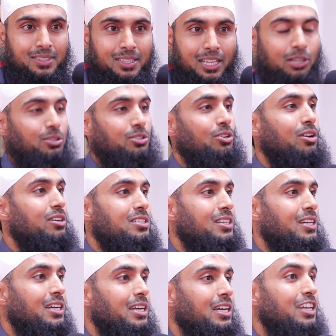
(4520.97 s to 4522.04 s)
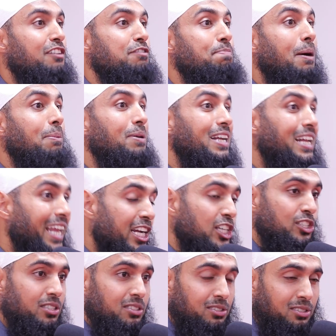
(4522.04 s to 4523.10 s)
They could not give public
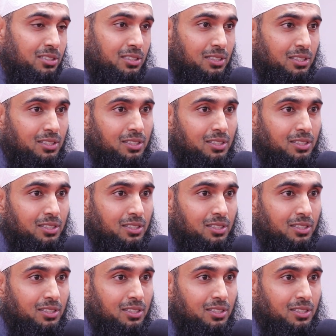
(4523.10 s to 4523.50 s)
lectures.